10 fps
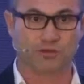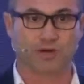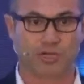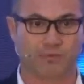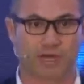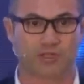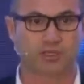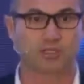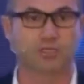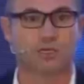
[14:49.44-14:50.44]
of our
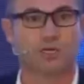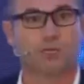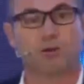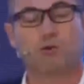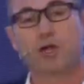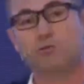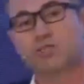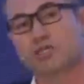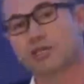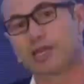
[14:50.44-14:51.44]
devices, but we always
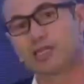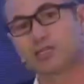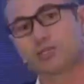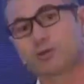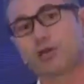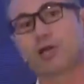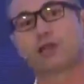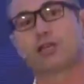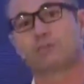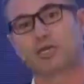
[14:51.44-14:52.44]
said licensed radio
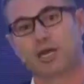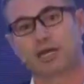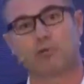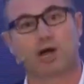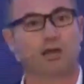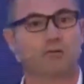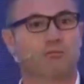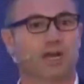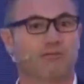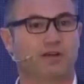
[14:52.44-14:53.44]
cannot be like
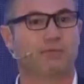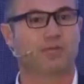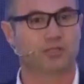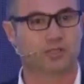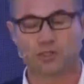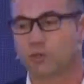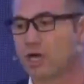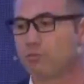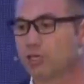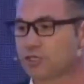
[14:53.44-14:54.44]
Wi-Fi because it's too
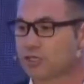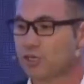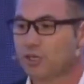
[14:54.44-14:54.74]
complex.